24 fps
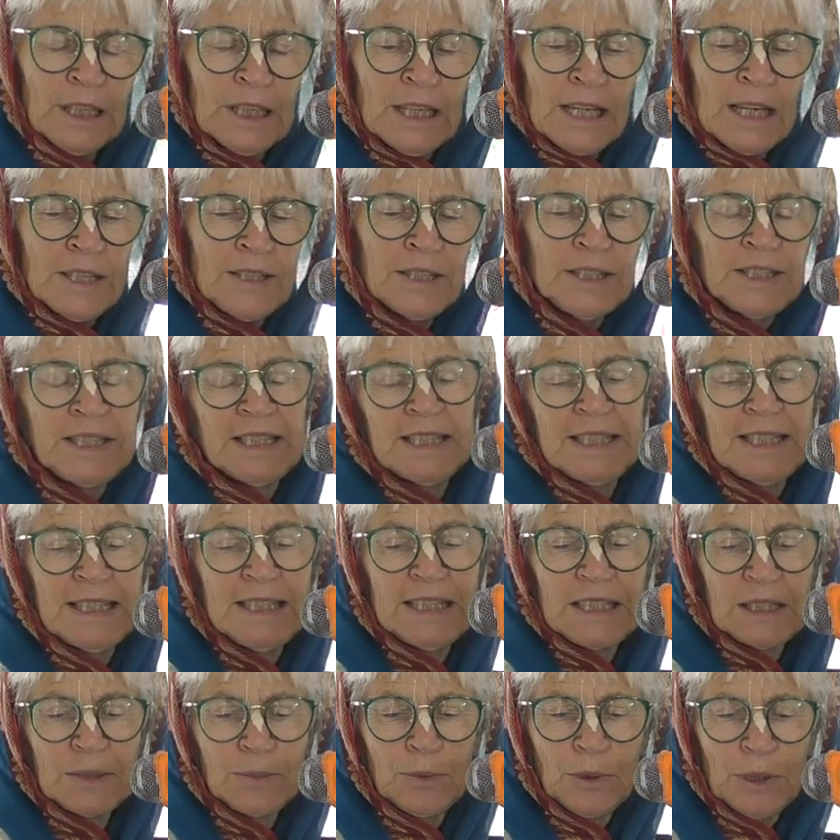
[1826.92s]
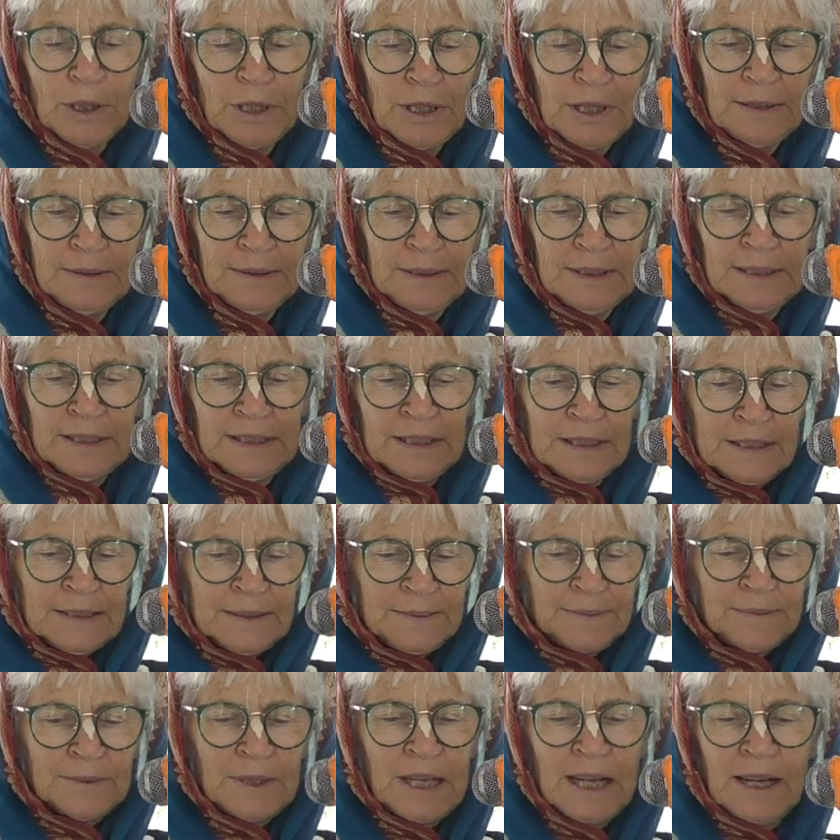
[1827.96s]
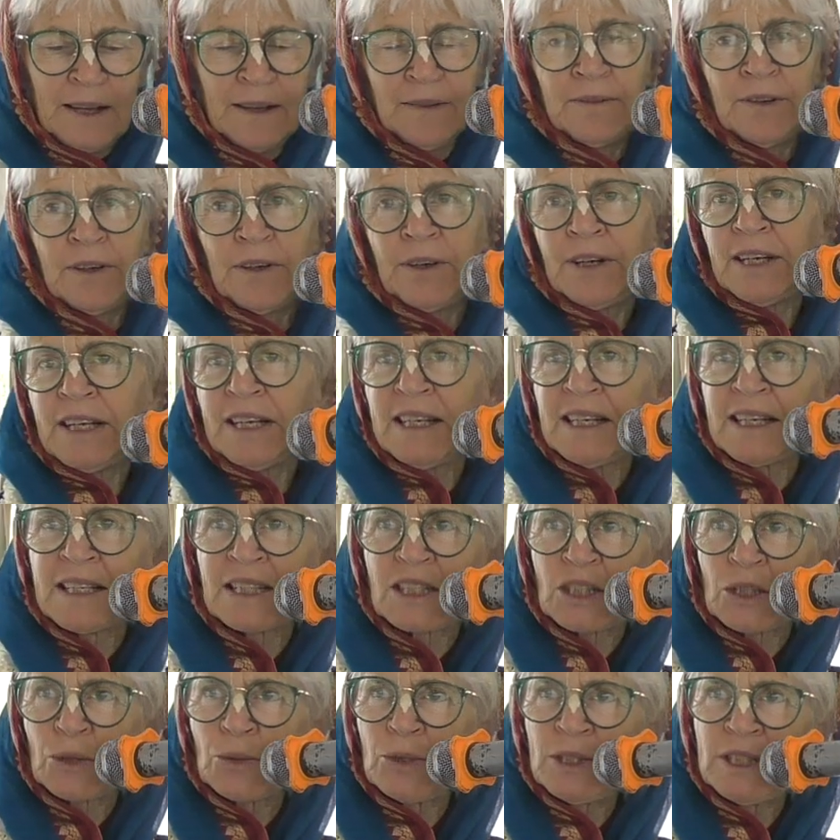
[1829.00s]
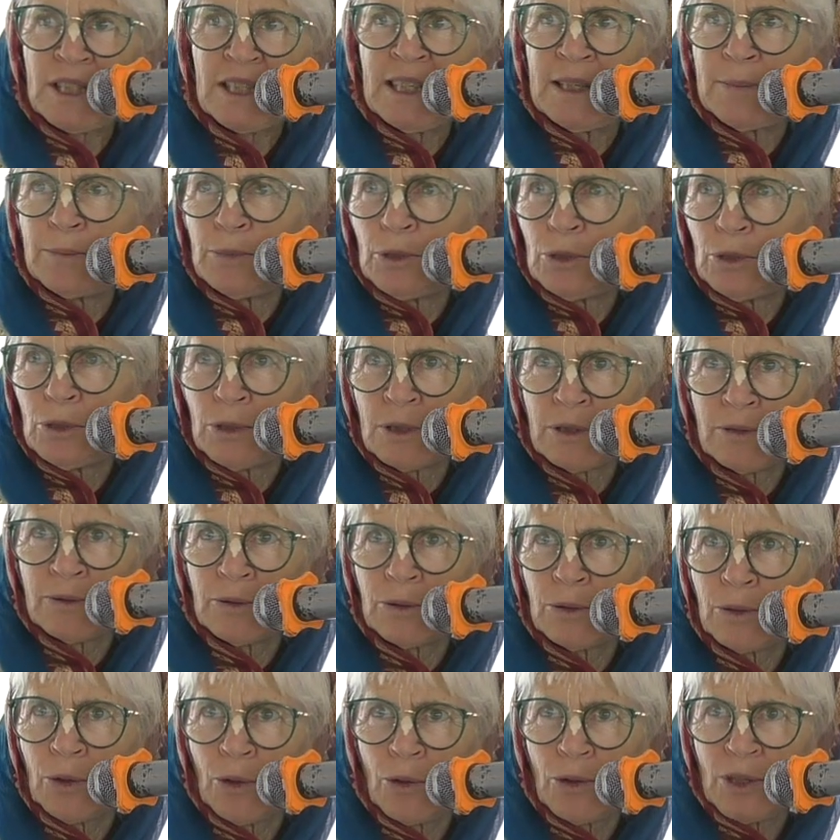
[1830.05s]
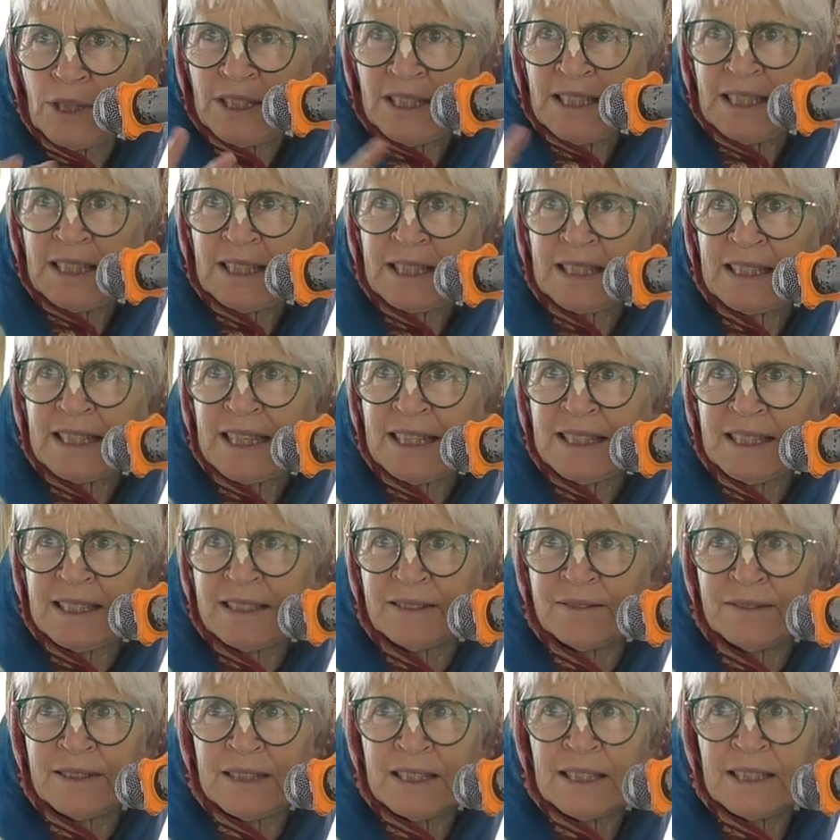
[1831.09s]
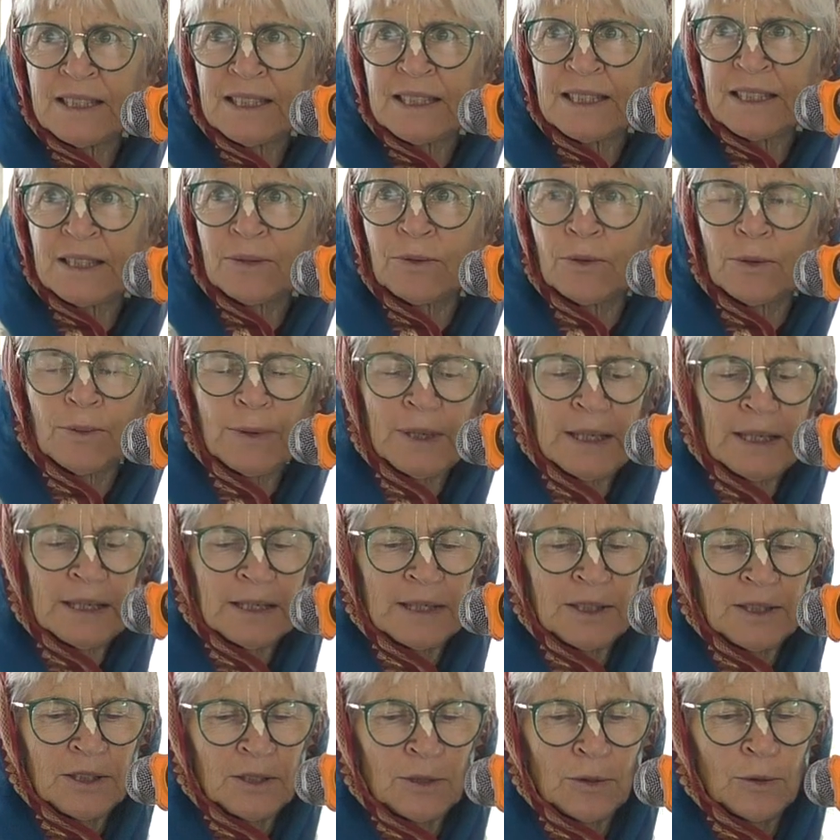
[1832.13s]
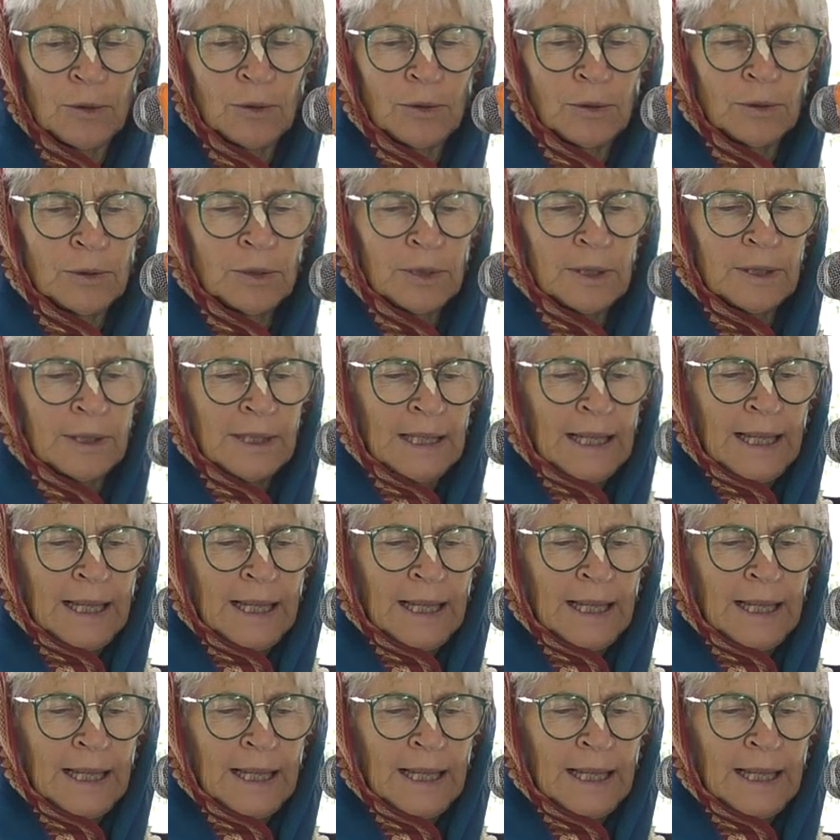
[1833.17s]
And the deities were very exquisitely beautiful, all the six sets of deities that were being installed.